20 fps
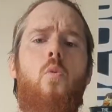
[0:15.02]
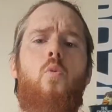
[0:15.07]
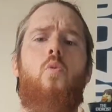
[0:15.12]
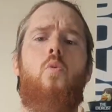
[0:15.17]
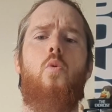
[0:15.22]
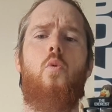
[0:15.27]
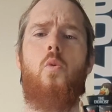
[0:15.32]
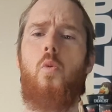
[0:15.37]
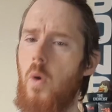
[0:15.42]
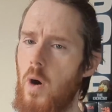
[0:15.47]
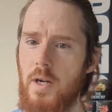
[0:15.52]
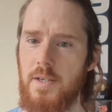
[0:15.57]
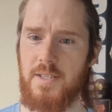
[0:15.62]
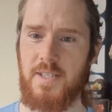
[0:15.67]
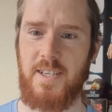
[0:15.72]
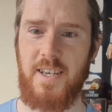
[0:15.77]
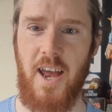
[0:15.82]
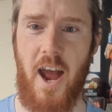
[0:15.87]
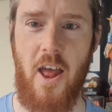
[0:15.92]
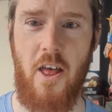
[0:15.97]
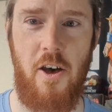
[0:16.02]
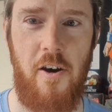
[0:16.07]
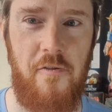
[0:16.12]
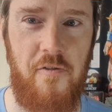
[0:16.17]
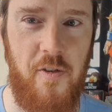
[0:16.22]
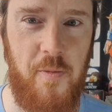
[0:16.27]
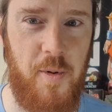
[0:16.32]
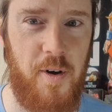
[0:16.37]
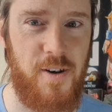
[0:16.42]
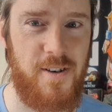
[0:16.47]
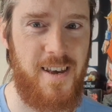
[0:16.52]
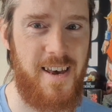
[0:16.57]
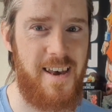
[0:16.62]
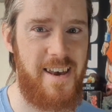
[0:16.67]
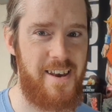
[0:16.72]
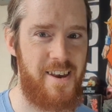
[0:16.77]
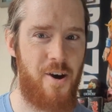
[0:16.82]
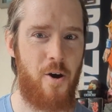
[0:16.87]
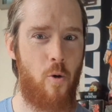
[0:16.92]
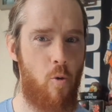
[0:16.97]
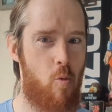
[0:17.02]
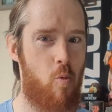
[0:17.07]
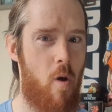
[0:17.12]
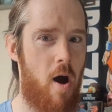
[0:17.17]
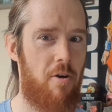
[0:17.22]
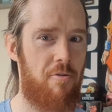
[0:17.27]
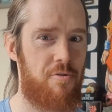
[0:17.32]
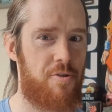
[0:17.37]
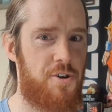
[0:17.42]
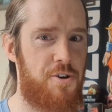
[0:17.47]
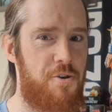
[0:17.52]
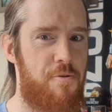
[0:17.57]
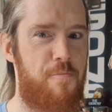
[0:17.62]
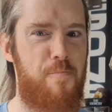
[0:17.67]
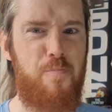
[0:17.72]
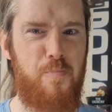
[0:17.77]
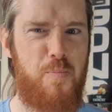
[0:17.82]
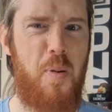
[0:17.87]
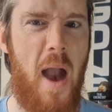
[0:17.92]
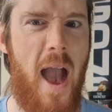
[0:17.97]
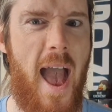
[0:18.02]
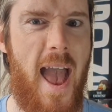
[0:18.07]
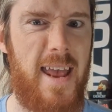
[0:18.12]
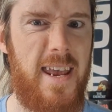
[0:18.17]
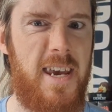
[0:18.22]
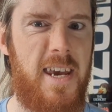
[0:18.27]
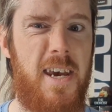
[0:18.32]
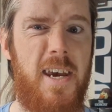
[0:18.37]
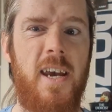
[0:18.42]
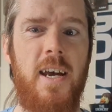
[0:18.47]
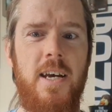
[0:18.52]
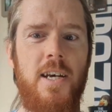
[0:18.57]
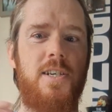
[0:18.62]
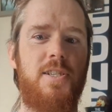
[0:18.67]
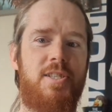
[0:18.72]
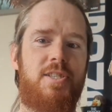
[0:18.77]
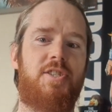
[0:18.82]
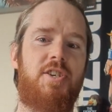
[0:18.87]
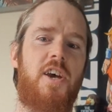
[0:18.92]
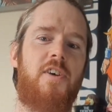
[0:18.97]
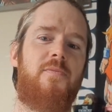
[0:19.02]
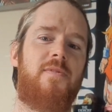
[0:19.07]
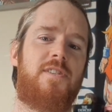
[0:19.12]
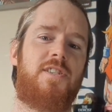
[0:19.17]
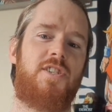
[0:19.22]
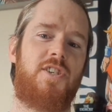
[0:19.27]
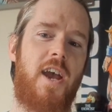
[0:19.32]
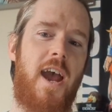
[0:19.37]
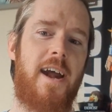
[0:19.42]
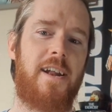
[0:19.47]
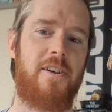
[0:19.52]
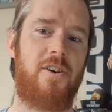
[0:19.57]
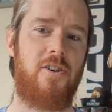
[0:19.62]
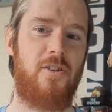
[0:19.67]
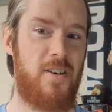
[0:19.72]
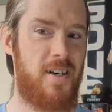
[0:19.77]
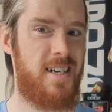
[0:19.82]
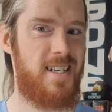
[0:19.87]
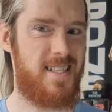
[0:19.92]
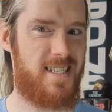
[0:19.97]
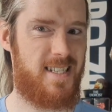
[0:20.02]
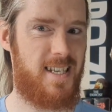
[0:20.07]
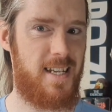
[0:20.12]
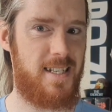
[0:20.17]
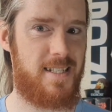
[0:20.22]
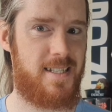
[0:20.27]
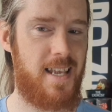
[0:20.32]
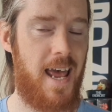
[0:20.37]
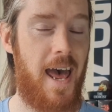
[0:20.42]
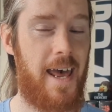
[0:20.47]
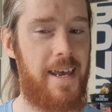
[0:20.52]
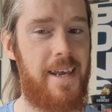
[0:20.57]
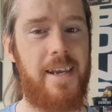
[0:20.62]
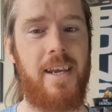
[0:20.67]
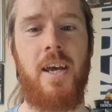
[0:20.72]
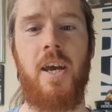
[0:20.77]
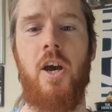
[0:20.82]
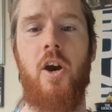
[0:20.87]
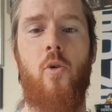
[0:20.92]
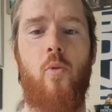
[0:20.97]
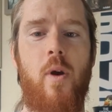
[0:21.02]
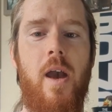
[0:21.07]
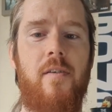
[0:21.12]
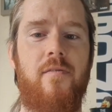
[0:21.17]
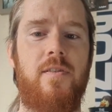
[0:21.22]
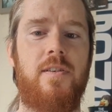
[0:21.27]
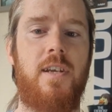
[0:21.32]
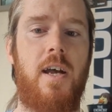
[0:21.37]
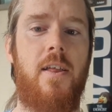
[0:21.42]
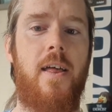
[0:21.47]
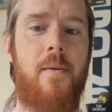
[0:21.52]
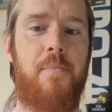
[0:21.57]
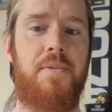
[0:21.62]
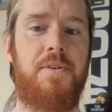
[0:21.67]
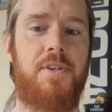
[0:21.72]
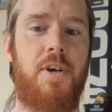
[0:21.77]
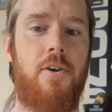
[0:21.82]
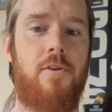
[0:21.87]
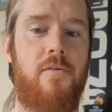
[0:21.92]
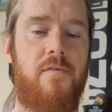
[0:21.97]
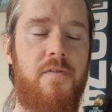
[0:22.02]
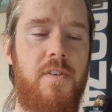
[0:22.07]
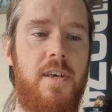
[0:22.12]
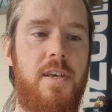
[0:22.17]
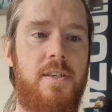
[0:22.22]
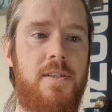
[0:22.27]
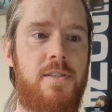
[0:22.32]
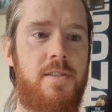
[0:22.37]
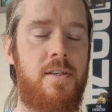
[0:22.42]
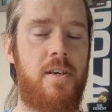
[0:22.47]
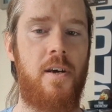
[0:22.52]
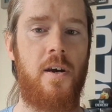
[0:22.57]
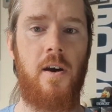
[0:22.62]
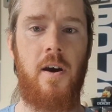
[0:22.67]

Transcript: What's going on, everybody? Welcome back to the channel. Today we haven't done an episode of this.